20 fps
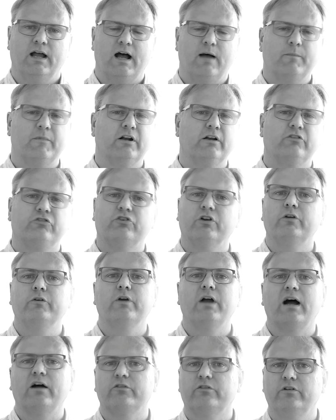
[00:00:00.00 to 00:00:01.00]
I'm going to show
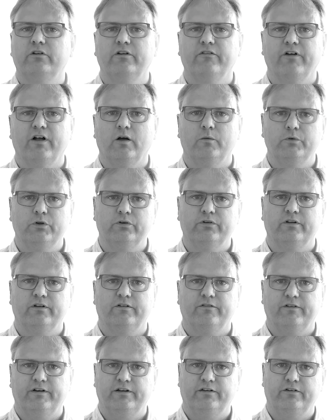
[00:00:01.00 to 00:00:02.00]
you how to develop user
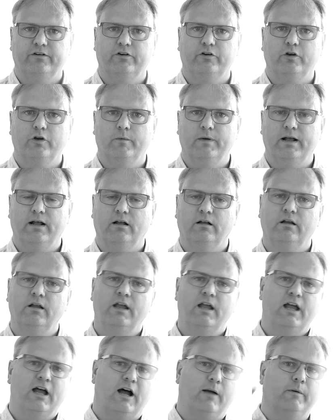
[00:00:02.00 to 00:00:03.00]
interface in QML.
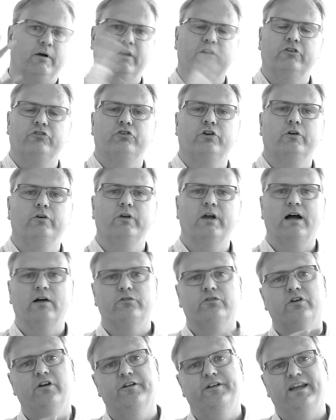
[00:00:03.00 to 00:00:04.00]
I'm going to show you how
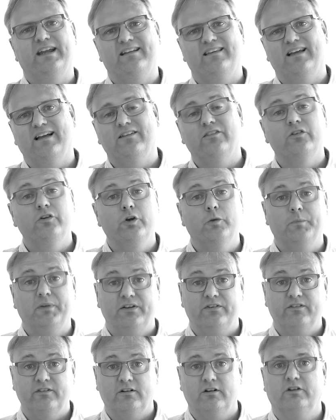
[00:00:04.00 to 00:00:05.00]
to connect that to your
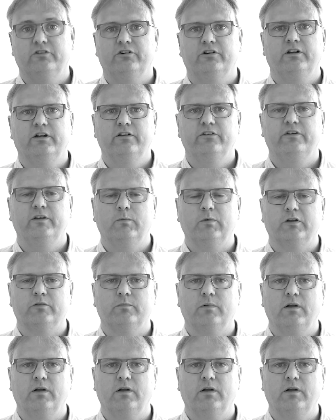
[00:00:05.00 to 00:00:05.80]
business logic in C++.